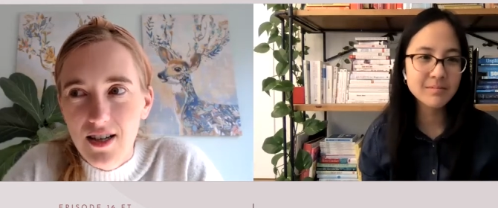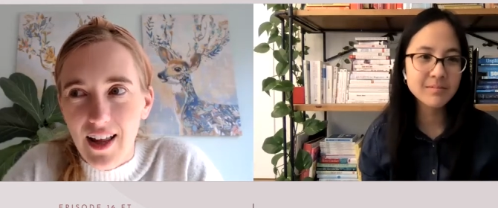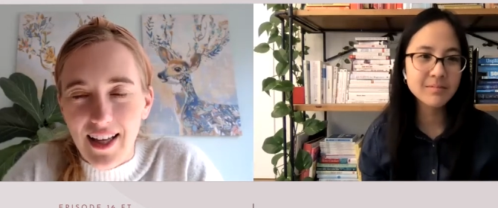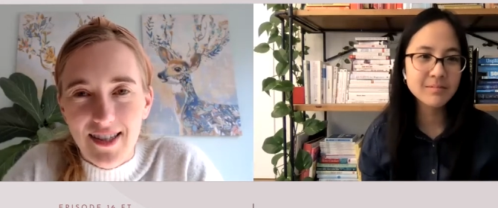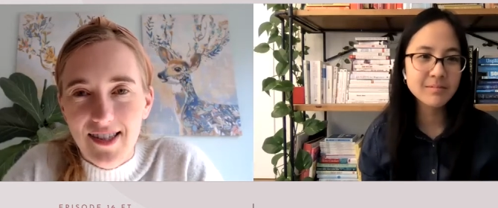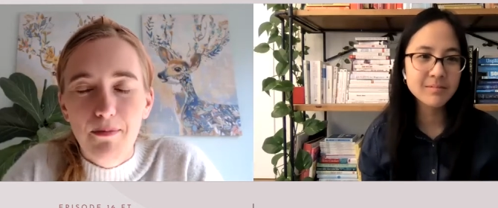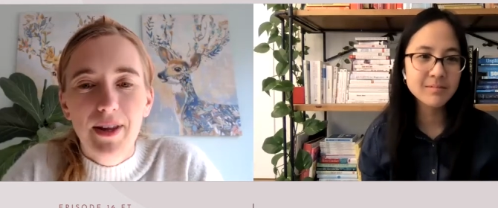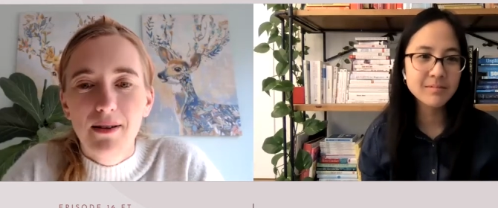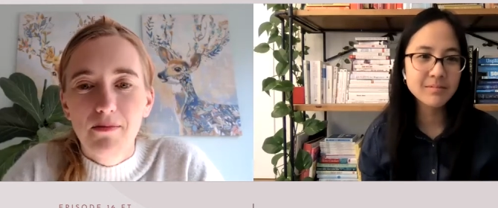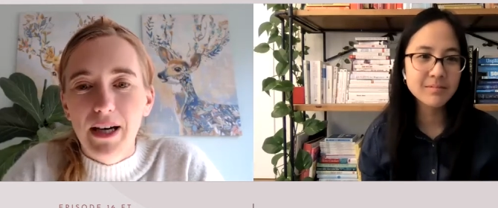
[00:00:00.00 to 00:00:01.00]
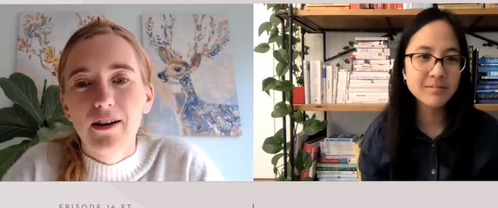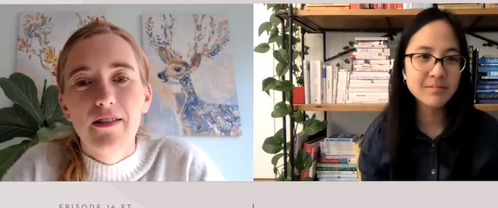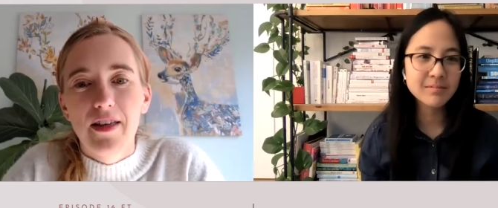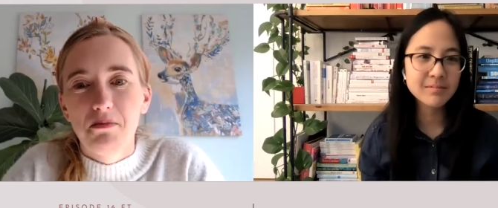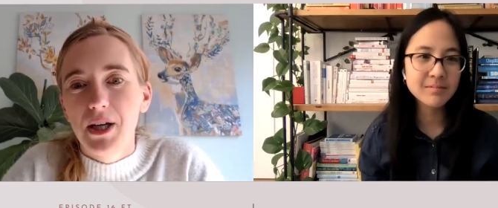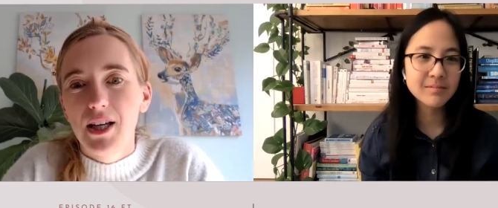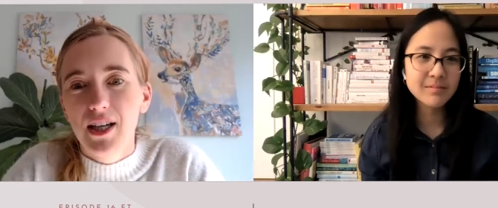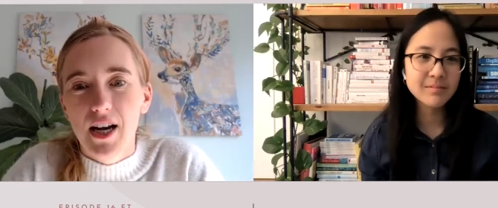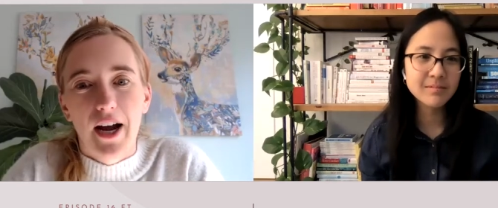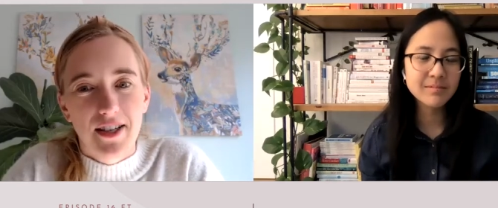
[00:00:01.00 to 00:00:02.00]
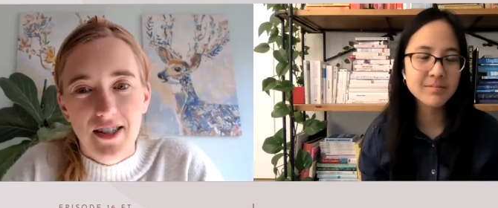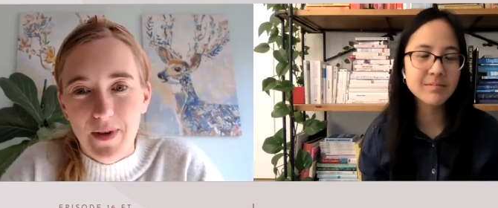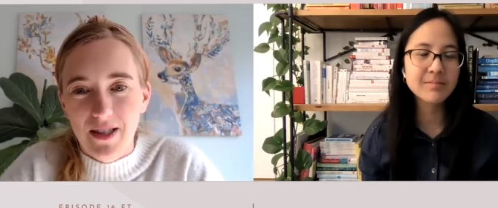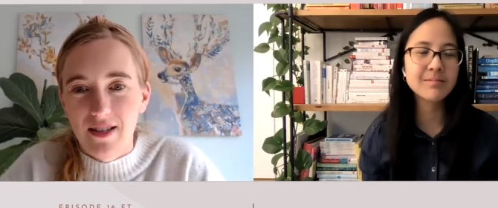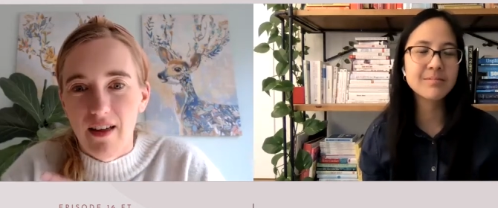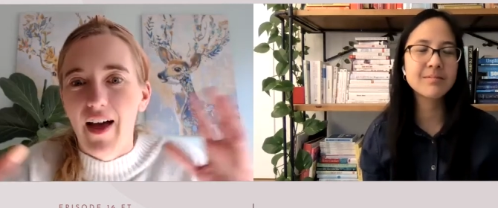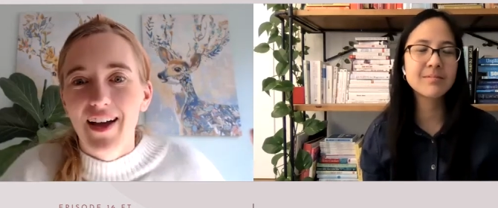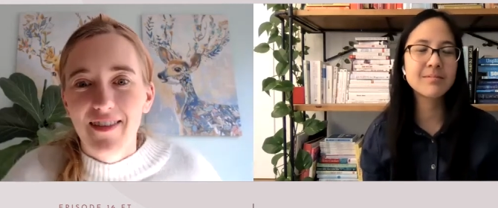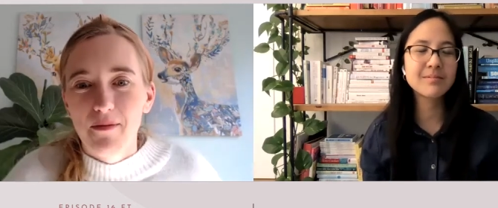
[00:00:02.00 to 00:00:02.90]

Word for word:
Speaker 1: like something bigger than me connects me to like the